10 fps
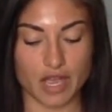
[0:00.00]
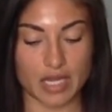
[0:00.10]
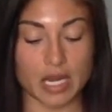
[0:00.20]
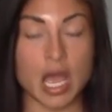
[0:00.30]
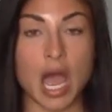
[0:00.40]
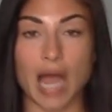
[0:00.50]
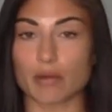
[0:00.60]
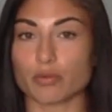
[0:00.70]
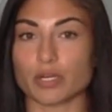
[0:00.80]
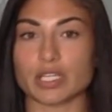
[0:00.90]
and I
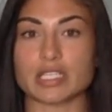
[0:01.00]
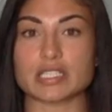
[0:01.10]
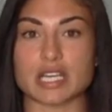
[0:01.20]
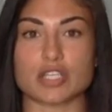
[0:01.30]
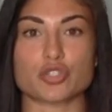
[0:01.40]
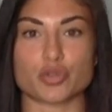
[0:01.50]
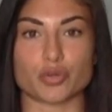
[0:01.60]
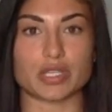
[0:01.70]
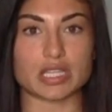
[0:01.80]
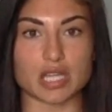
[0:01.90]
really did truly